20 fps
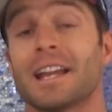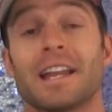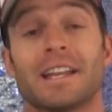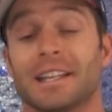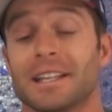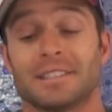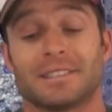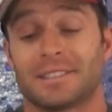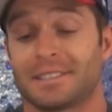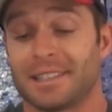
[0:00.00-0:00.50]

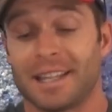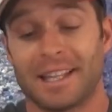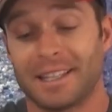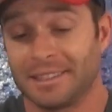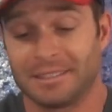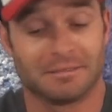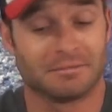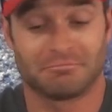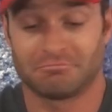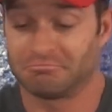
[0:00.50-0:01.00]
It's
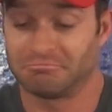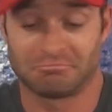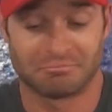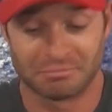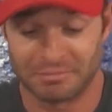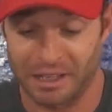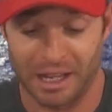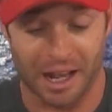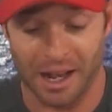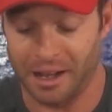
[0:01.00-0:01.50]
that
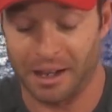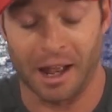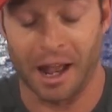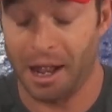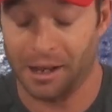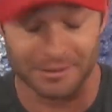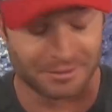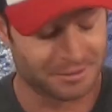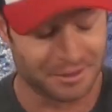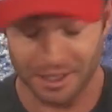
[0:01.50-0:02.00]

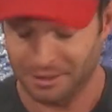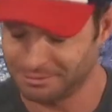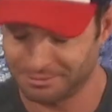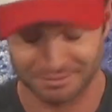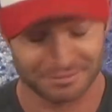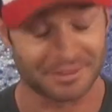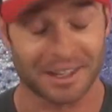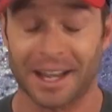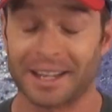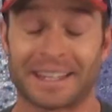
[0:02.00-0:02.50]

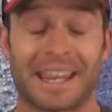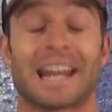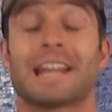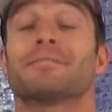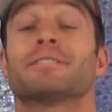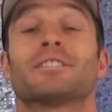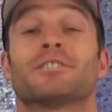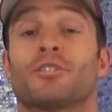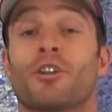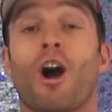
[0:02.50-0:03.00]
I can't
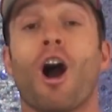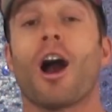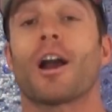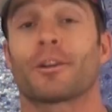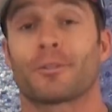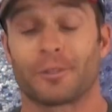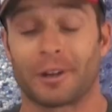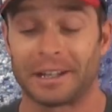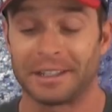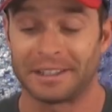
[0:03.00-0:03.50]
even
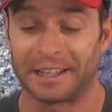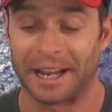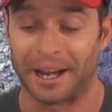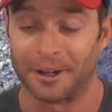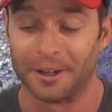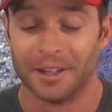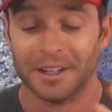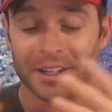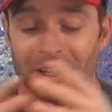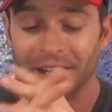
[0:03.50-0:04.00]
talk right now.
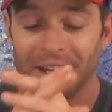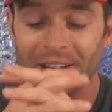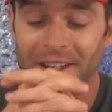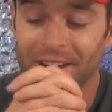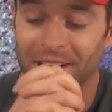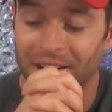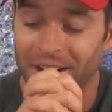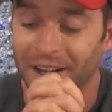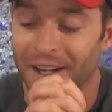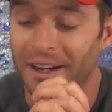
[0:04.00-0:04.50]

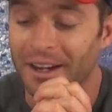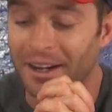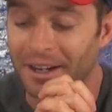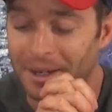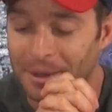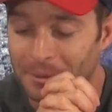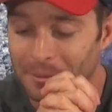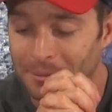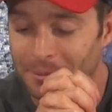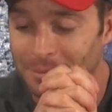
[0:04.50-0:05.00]

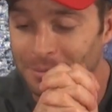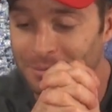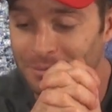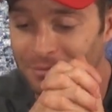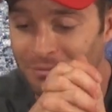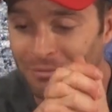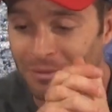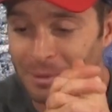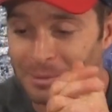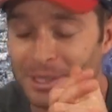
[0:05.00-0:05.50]

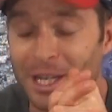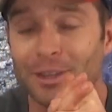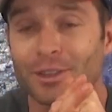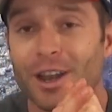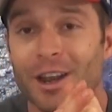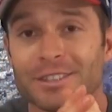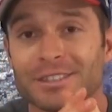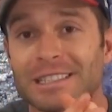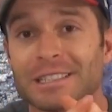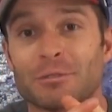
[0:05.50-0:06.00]
Because I
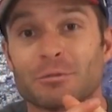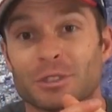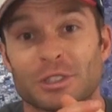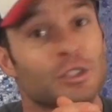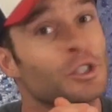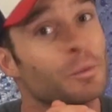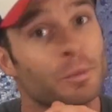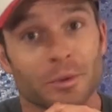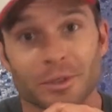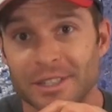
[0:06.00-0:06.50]
thought I was gonna
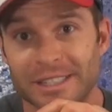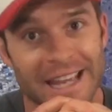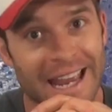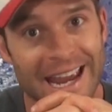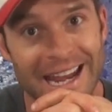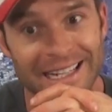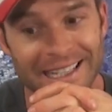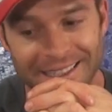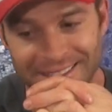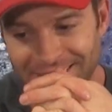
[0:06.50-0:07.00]
super just
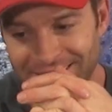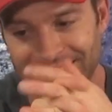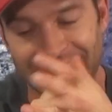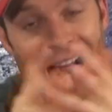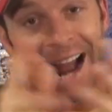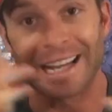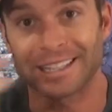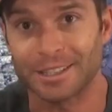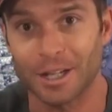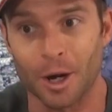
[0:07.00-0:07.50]
hate it.
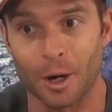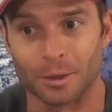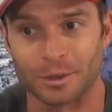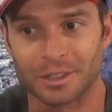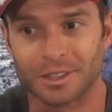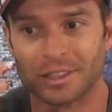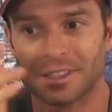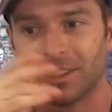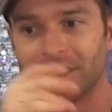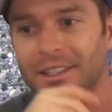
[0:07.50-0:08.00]
I
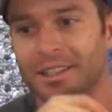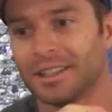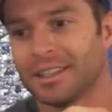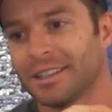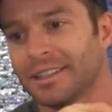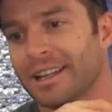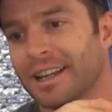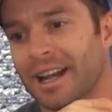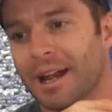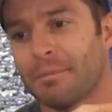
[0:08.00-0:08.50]
don't.
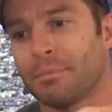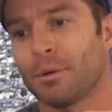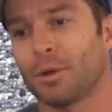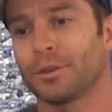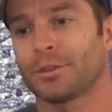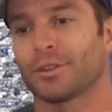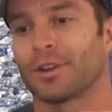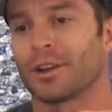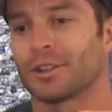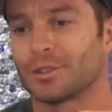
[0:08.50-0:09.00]
I got
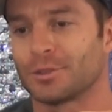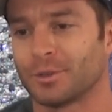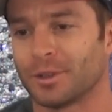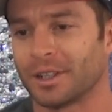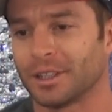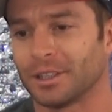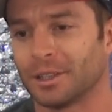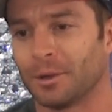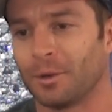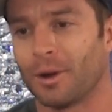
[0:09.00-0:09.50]
both dogs
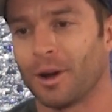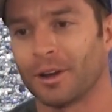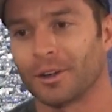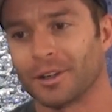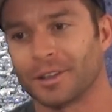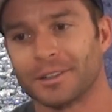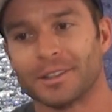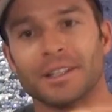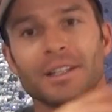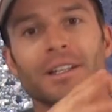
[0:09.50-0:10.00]
drinking the
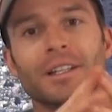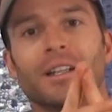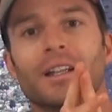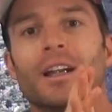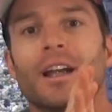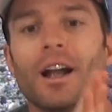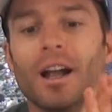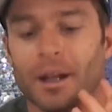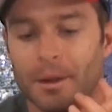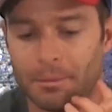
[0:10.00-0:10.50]
water.
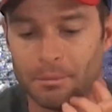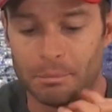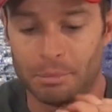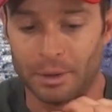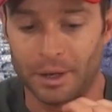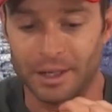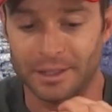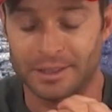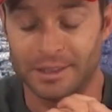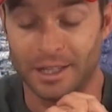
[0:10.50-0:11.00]

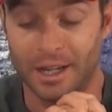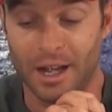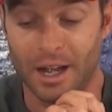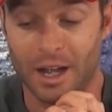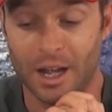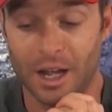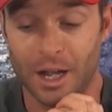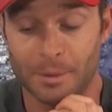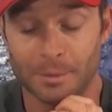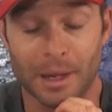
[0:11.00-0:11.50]
But
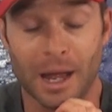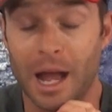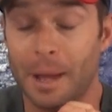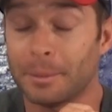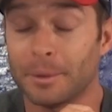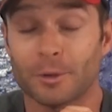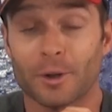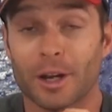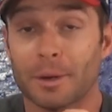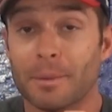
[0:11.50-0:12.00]
I'm
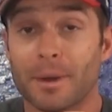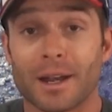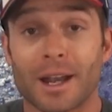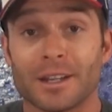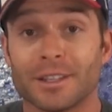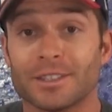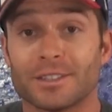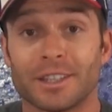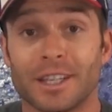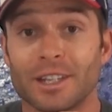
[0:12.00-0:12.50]
gonna recommend a
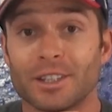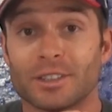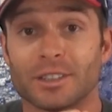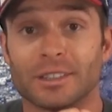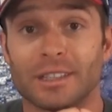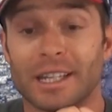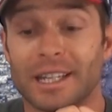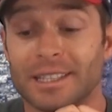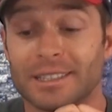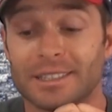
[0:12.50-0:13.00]
distinction.